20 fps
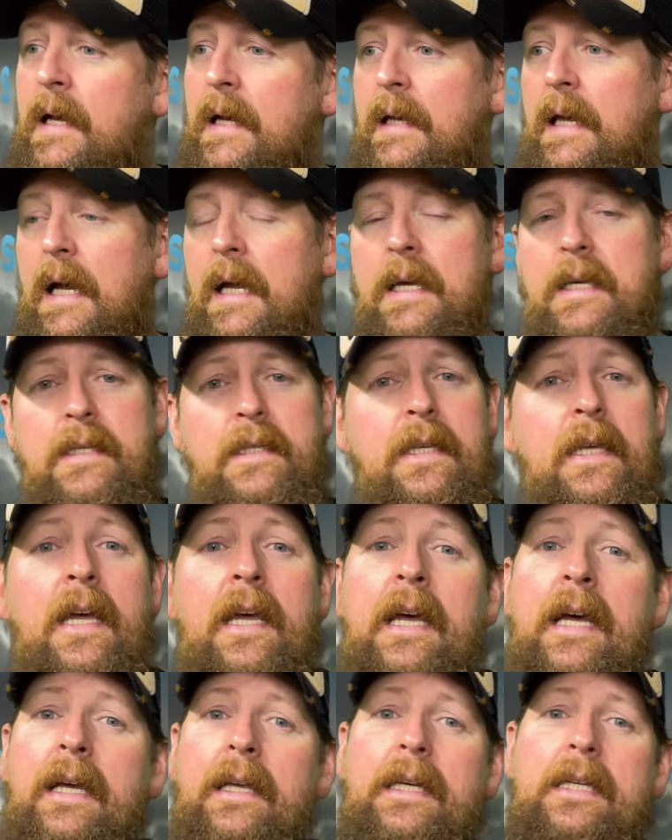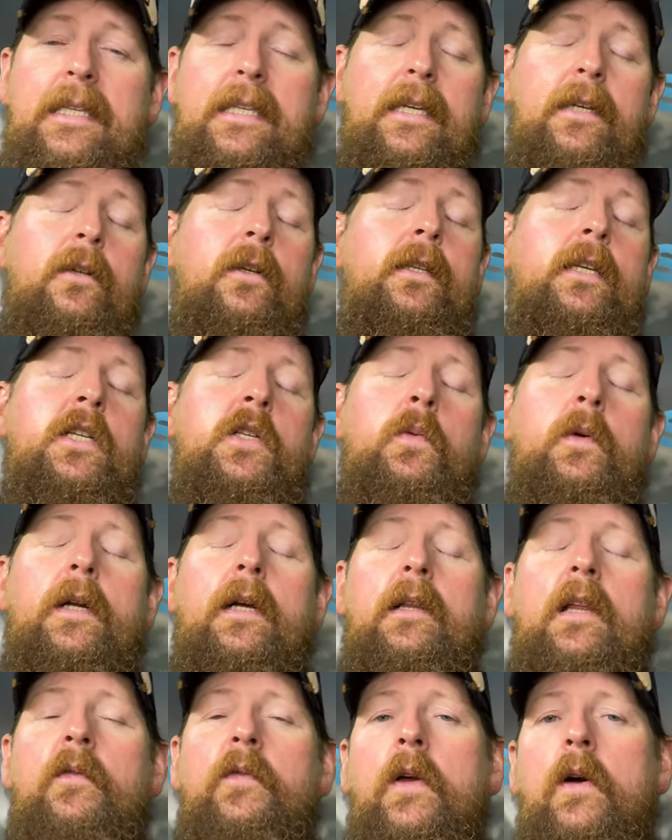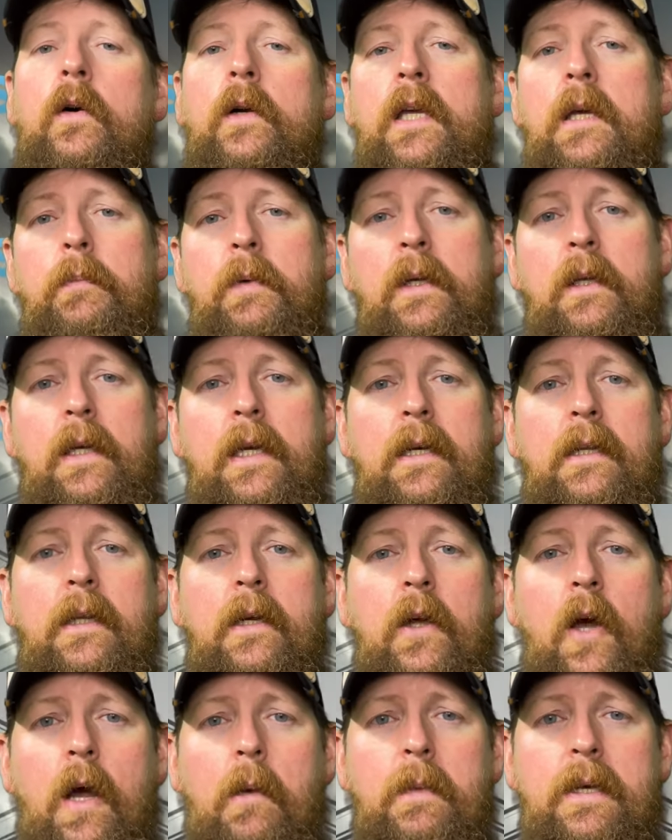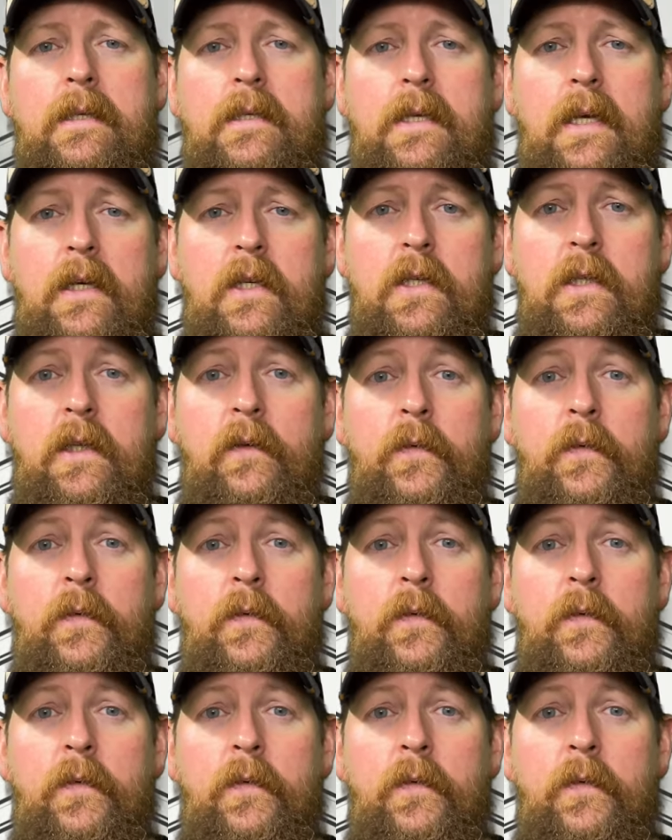Guys, that's it on this one. I love you all. Keep it clean in the comments section.